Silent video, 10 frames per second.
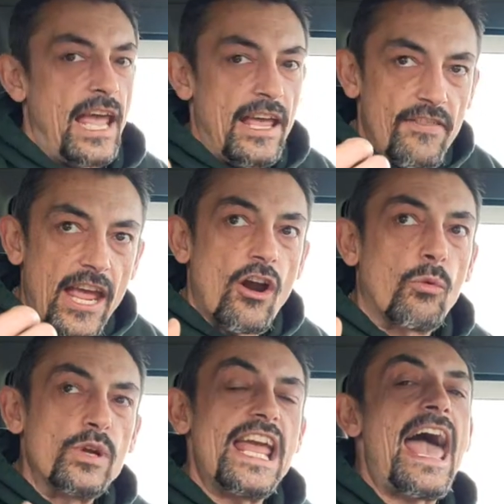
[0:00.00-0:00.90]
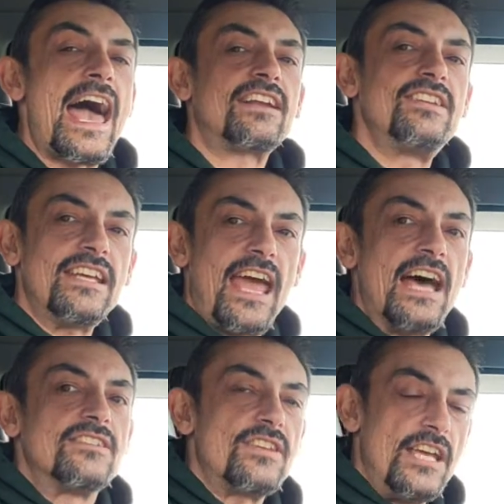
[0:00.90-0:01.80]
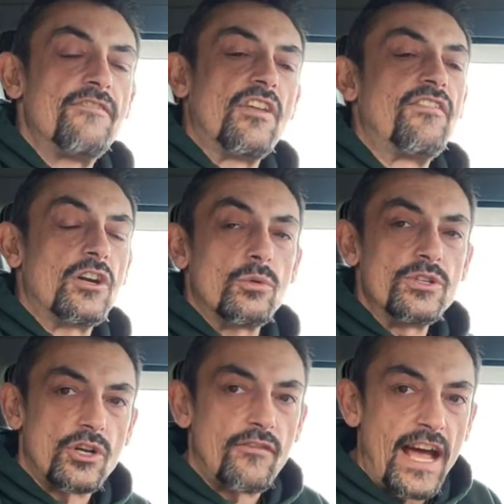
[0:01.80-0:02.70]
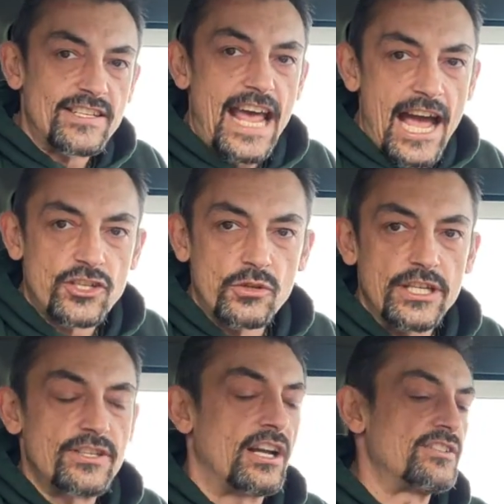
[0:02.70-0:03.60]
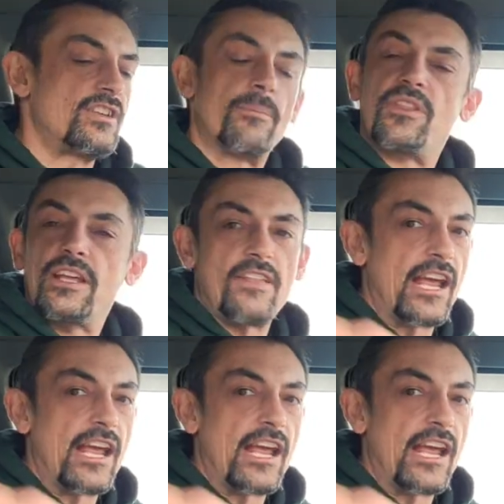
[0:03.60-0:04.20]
And they are reacting as if the Federal Reserve has actually done something.